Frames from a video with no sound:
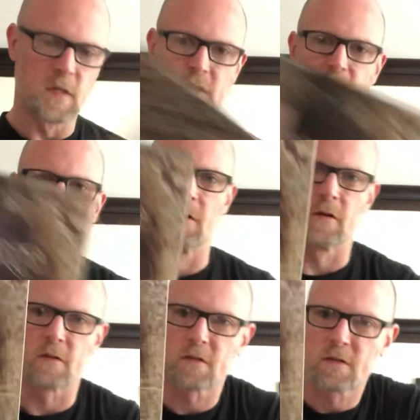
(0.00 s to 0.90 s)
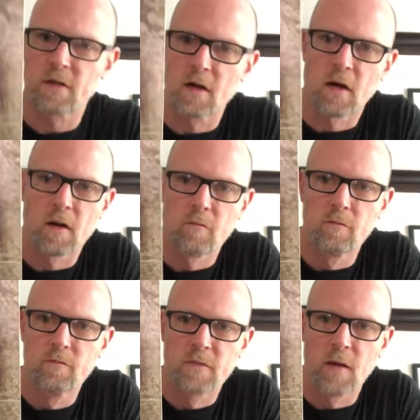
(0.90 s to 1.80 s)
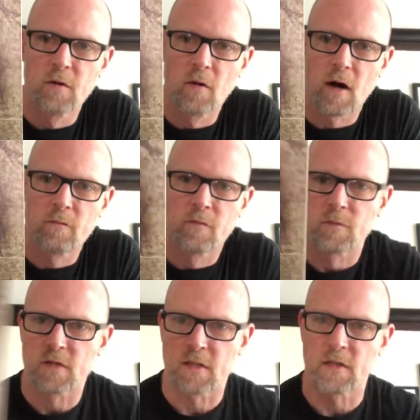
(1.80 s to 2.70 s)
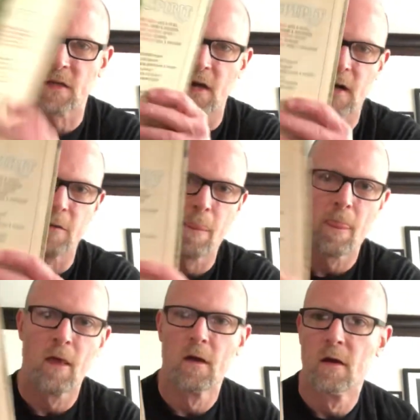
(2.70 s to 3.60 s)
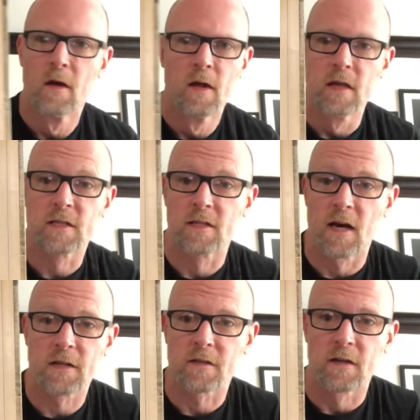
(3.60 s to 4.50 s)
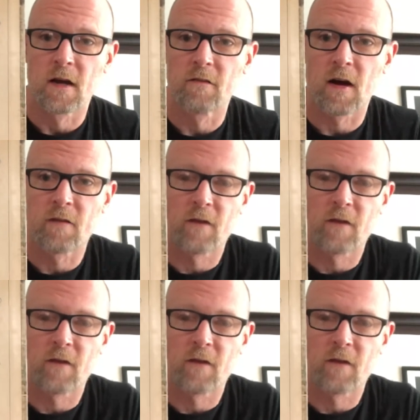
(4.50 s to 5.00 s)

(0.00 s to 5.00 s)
Spirits, debut album from '68. This is excellent. I